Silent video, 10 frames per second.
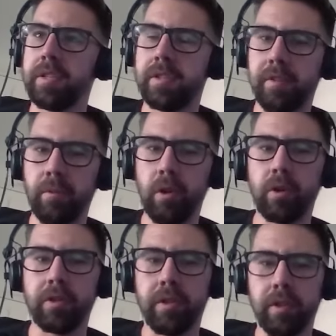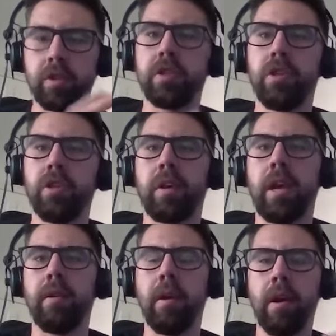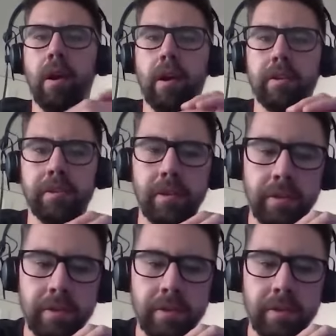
is if we looked at just the U K uh, as, a,